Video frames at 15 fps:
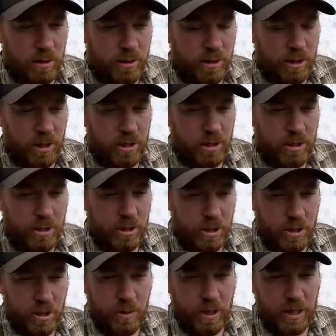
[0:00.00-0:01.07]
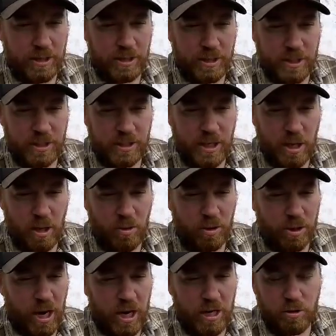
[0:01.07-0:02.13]
the units until
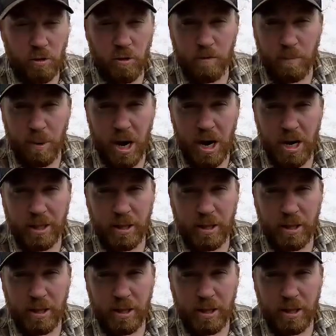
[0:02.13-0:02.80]
the guy drove by,